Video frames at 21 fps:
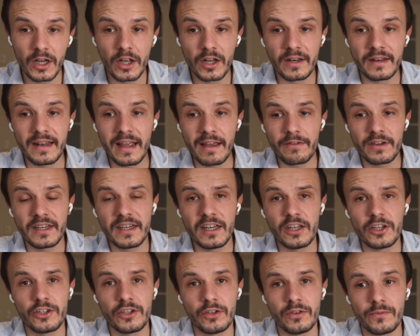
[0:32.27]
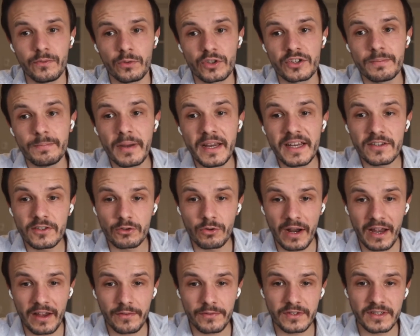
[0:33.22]
navigation for
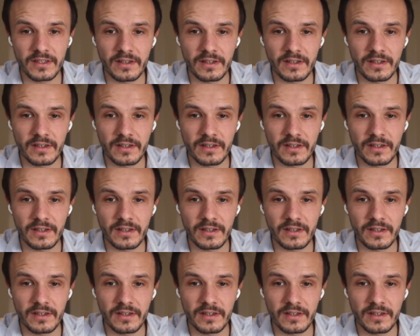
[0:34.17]
spacecraft